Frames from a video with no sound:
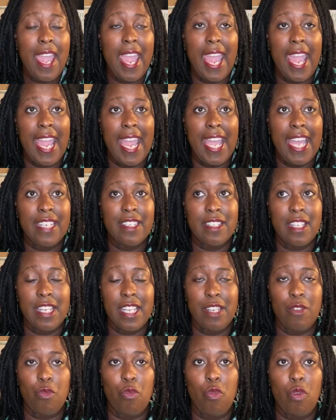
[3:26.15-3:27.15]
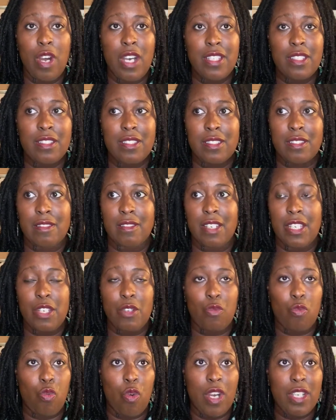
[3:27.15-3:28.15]
And it was a
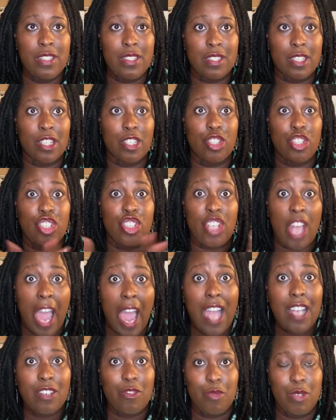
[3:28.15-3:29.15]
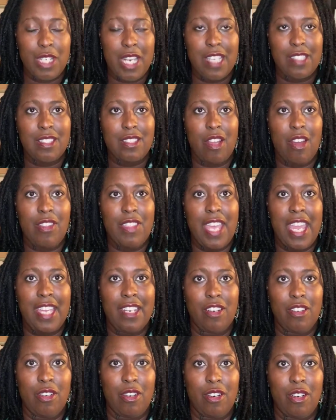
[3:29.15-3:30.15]
shock when I saw that,